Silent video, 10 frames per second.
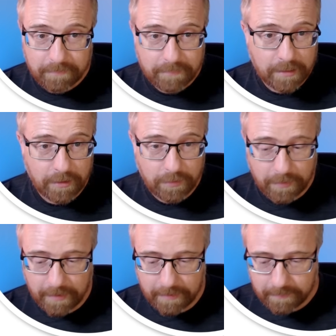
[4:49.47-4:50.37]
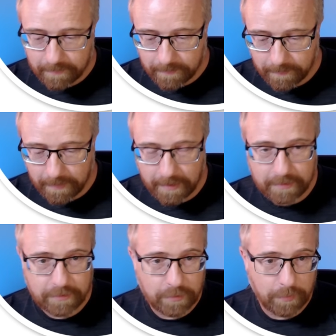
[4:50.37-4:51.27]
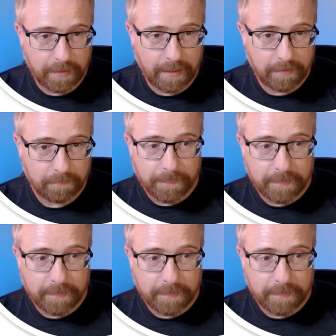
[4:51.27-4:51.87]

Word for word: you can do that by just doing that.